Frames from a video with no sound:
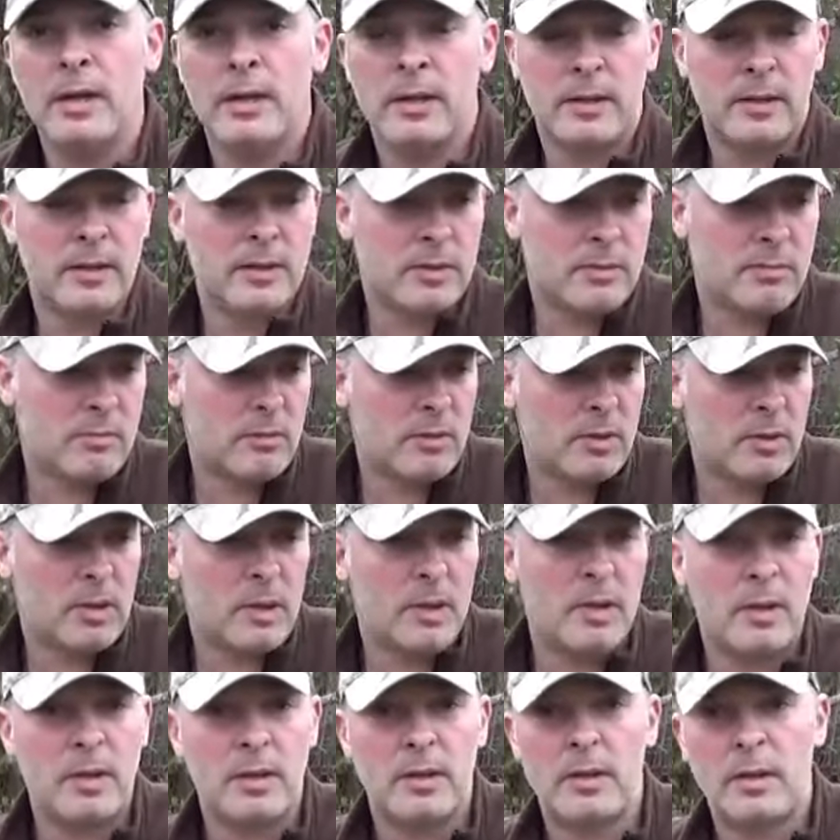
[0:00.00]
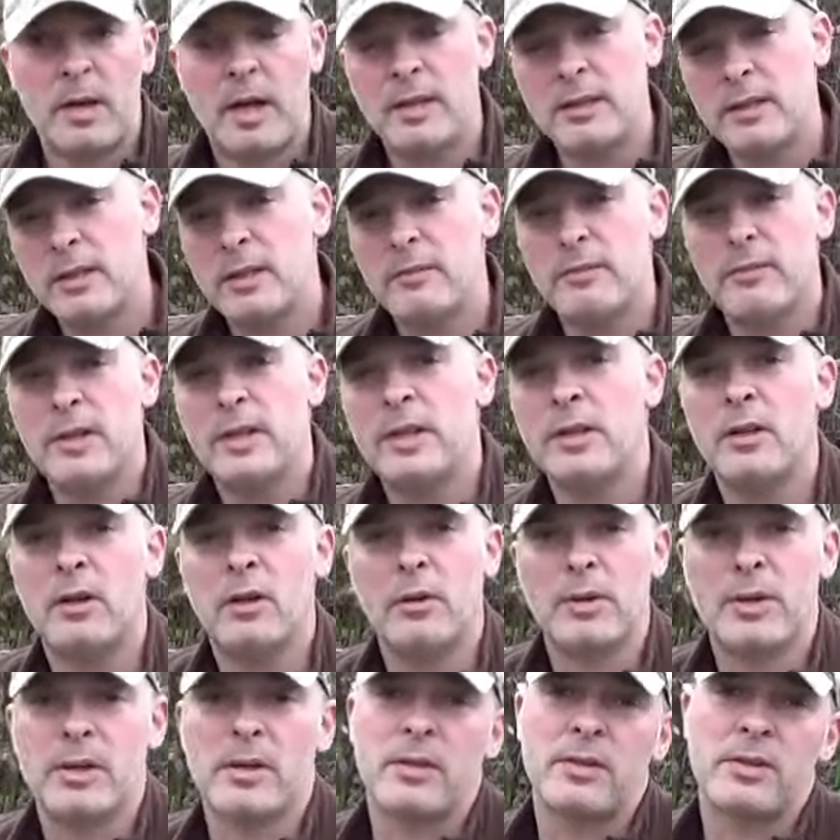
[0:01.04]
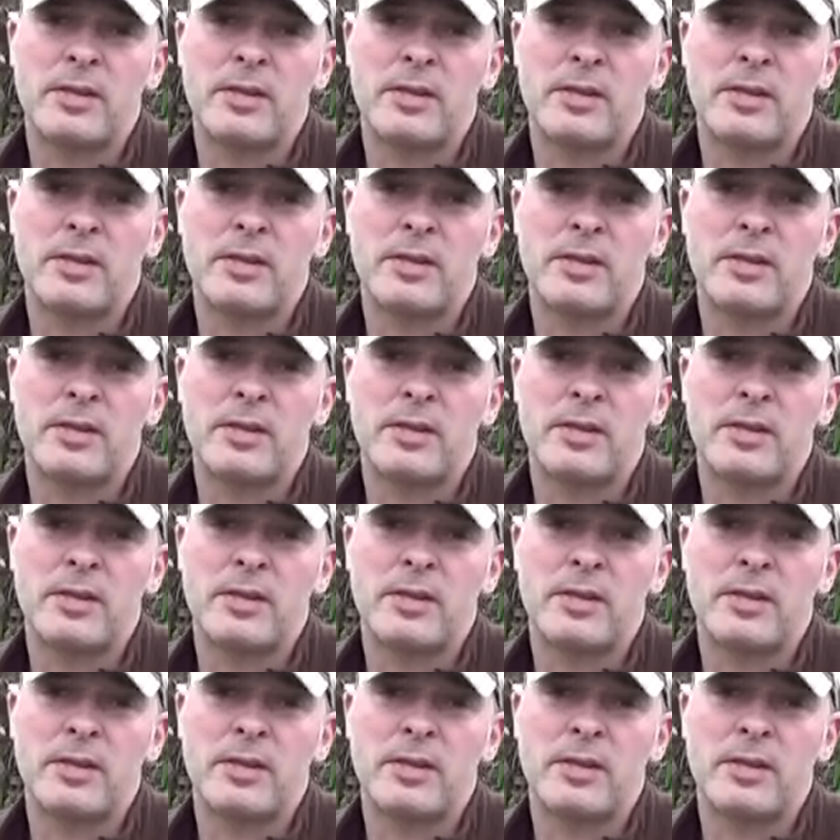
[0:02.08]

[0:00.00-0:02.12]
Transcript: because I did a